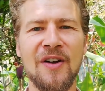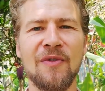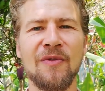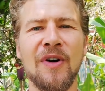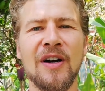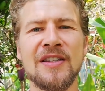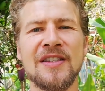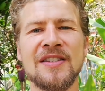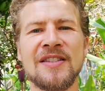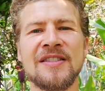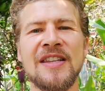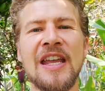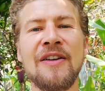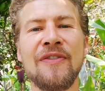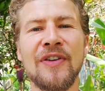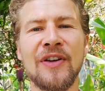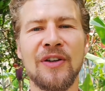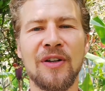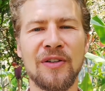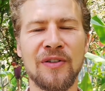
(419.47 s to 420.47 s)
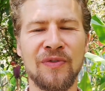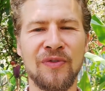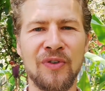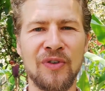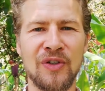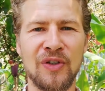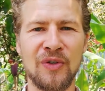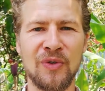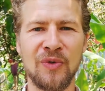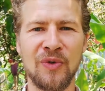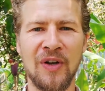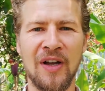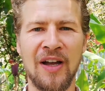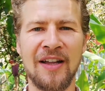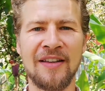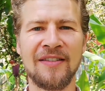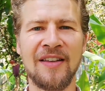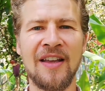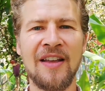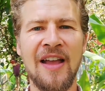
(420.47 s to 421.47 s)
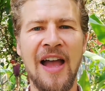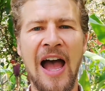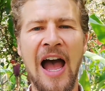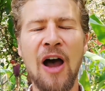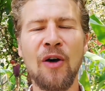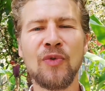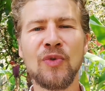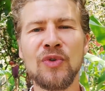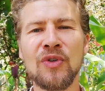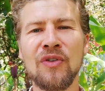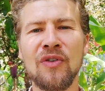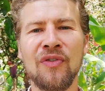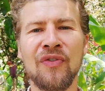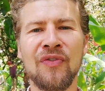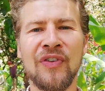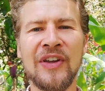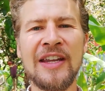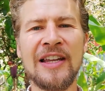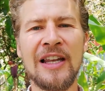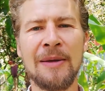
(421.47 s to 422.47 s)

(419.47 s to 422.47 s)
what's difficult for you, and how do you feel